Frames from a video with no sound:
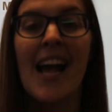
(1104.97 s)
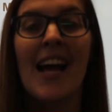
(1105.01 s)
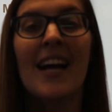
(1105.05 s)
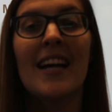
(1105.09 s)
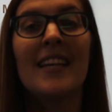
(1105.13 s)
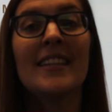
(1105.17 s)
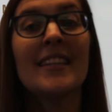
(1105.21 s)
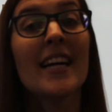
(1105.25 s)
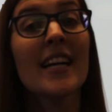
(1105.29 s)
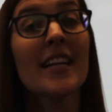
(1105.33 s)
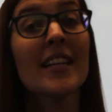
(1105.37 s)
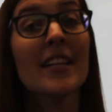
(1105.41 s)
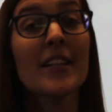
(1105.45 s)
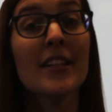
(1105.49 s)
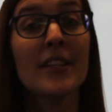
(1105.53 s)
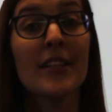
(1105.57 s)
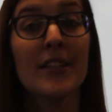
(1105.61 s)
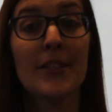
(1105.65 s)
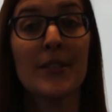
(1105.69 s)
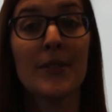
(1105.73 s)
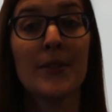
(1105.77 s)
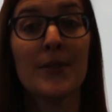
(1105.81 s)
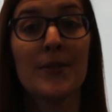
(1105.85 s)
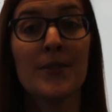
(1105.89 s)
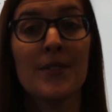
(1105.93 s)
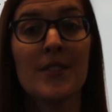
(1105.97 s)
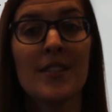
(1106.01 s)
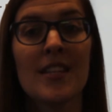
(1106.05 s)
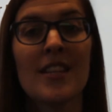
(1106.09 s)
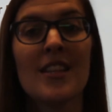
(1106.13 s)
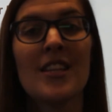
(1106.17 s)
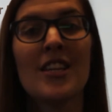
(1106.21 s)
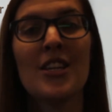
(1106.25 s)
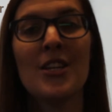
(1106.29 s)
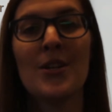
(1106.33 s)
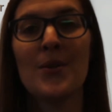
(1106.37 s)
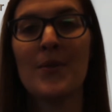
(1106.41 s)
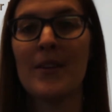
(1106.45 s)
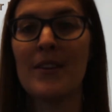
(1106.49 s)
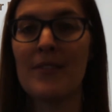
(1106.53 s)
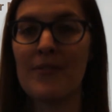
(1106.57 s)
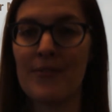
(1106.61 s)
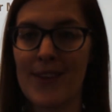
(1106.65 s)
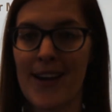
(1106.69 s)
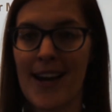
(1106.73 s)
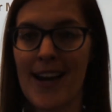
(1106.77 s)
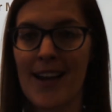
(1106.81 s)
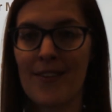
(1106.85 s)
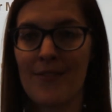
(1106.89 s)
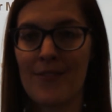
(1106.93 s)
And that concludes the Unit
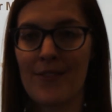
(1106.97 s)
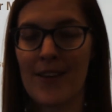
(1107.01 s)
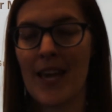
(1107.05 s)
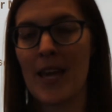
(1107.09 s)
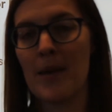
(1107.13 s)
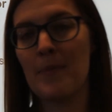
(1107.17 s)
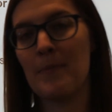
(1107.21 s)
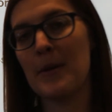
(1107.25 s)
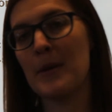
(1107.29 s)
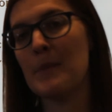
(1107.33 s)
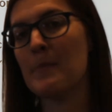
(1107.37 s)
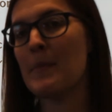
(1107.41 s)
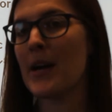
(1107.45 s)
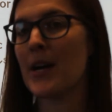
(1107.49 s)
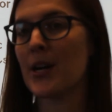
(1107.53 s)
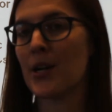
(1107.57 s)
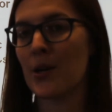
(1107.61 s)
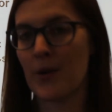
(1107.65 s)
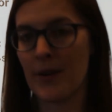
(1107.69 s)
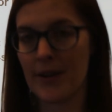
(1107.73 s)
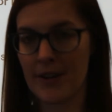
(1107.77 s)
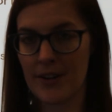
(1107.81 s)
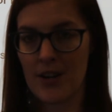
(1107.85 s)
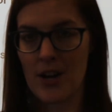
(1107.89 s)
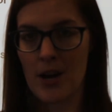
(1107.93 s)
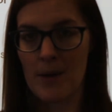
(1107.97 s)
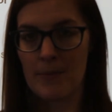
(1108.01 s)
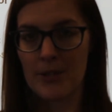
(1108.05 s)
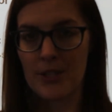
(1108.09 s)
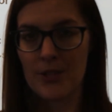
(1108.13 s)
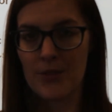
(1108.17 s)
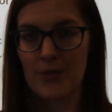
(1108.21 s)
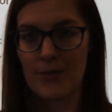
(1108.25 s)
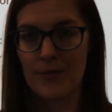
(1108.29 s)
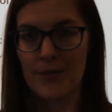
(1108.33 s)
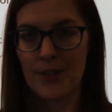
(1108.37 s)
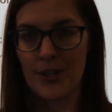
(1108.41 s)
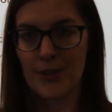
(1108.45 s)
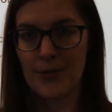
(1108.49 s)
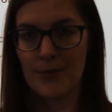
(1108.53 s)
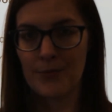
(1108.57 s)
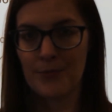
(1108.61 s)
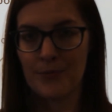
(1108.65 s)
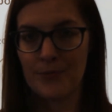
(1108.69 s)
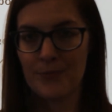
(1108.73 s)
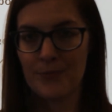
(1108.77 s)
5 AP Microeconomics Review.